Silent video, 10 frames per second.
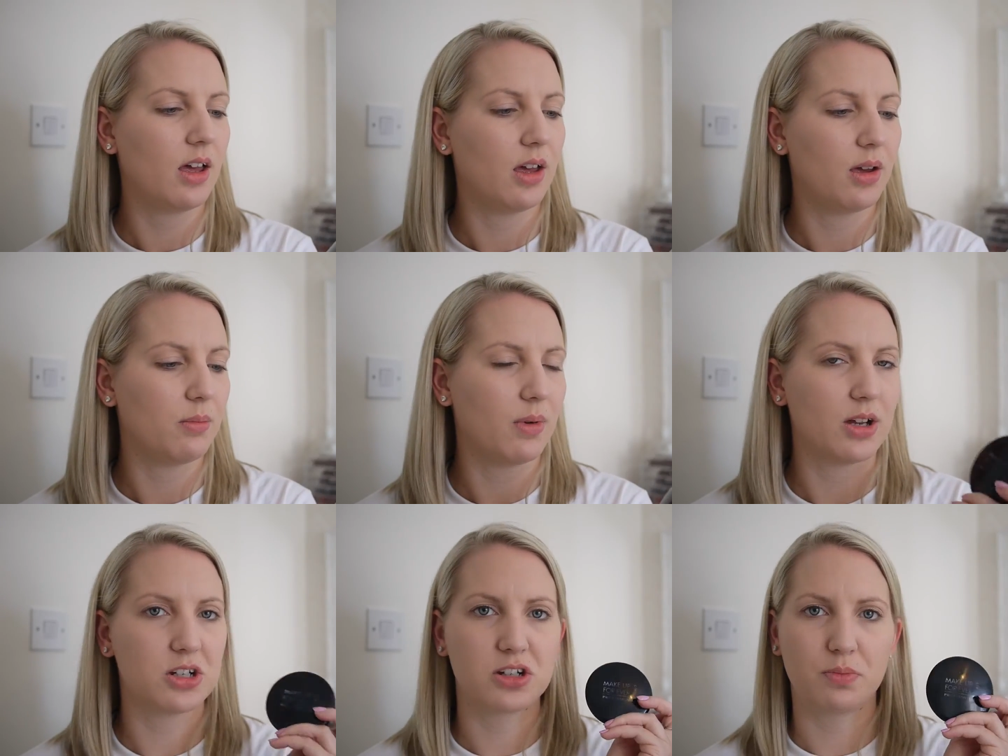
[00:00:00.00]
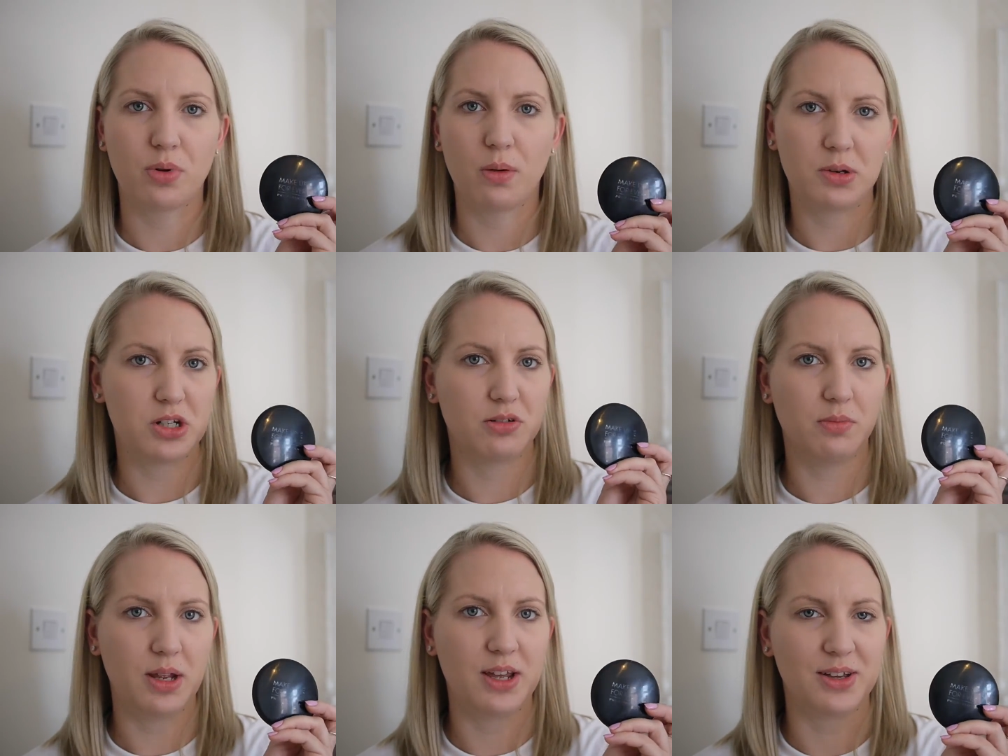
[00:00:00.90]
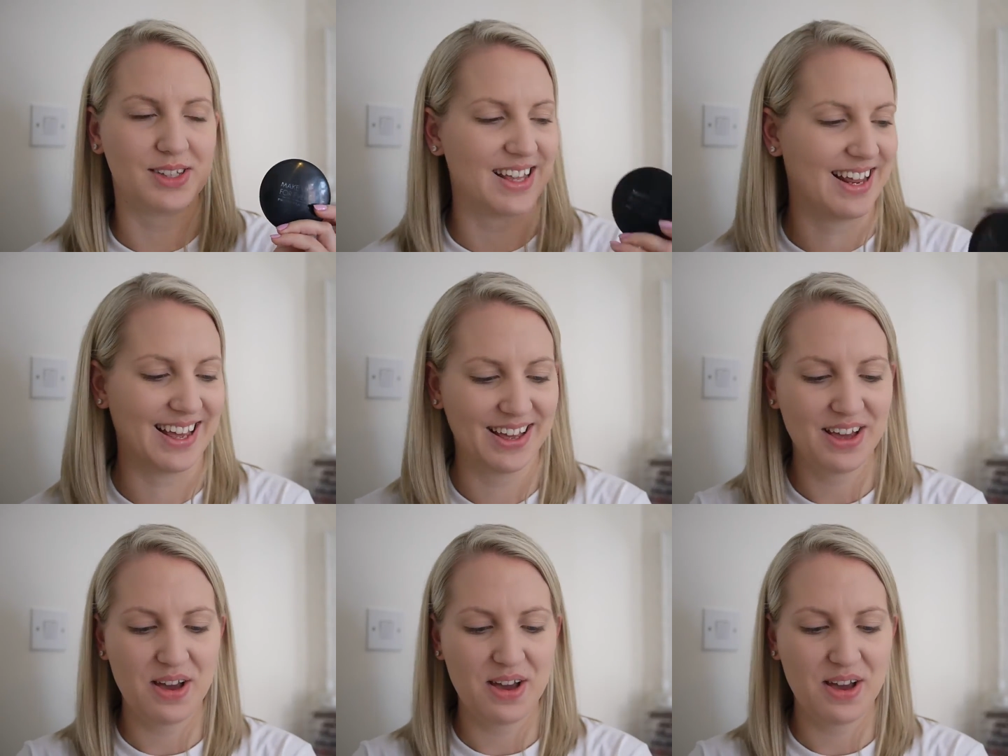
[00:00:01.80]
I probably shouldn't be using it,